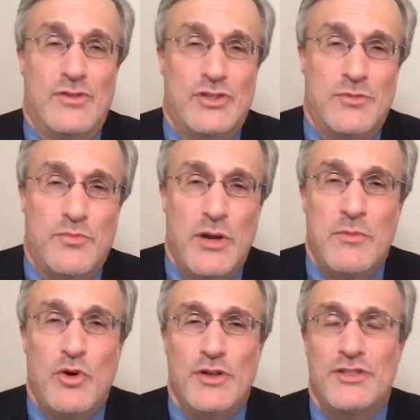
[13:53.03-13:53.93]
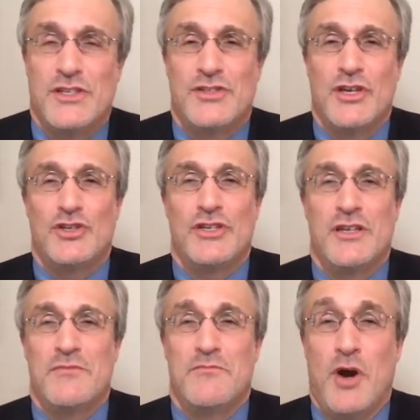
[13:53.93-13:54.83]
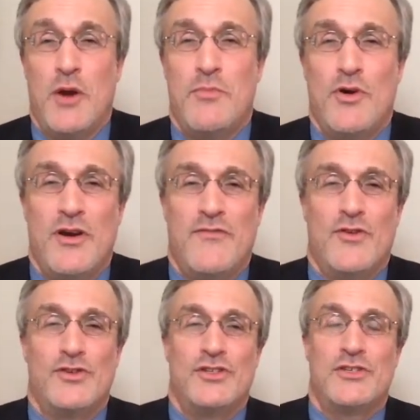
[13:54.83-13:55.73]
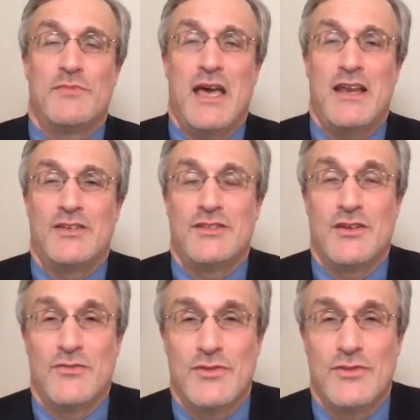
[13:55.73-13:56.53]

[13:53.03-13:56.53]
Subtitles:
Supreme Court's decision in Marbury versus Madison,